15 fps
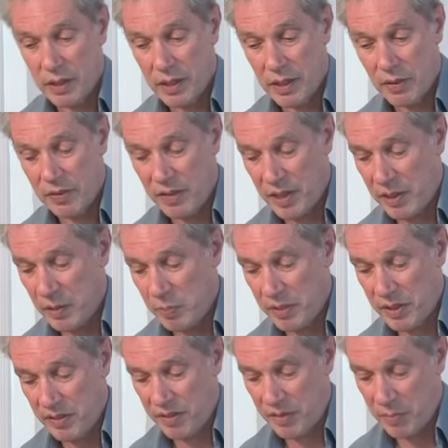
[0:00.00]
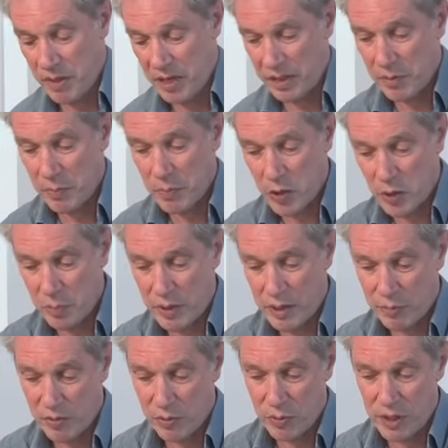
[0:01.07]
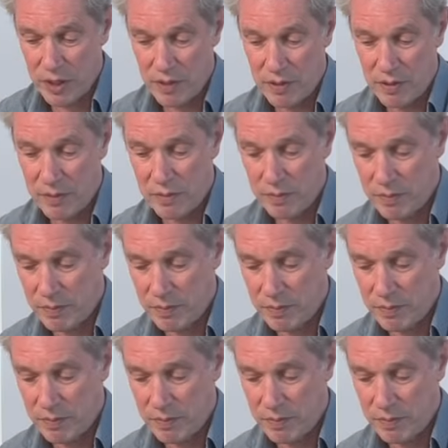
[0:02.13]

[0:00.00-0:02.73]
I'll take a piece to make the pop-ups with.